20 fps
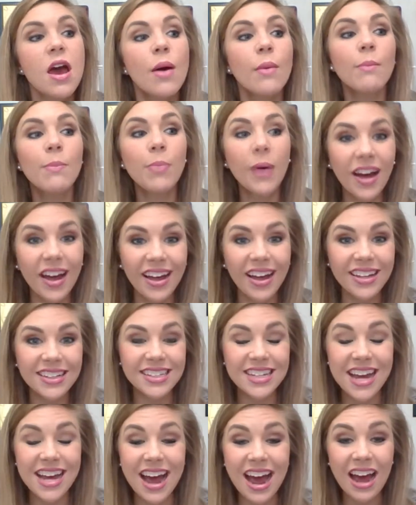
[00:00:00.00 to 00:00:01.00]
But
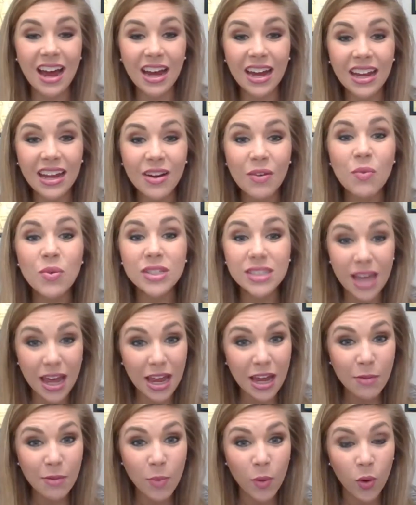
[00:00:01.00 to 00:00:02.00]
I was
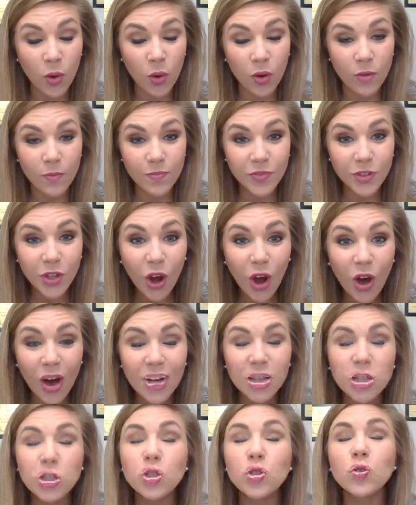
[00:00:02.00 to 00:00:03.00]
able, y'all,
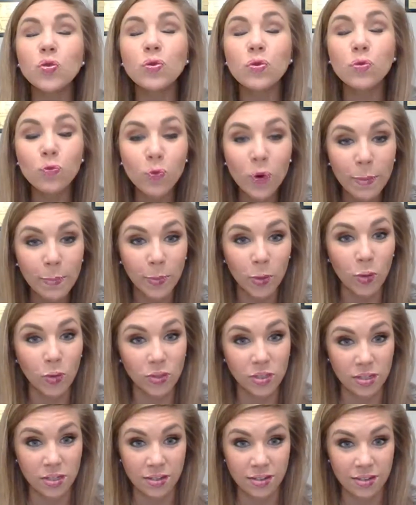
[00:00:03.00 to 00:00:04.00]
I
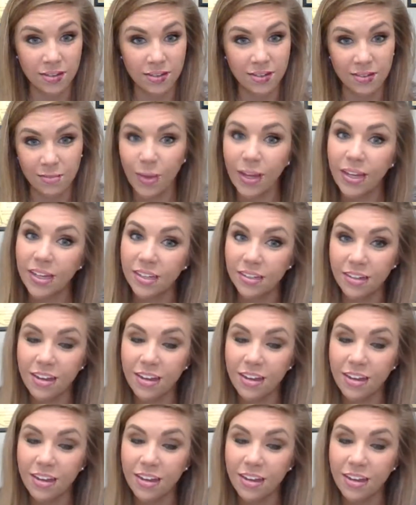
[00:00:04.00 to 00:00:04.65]
tripled my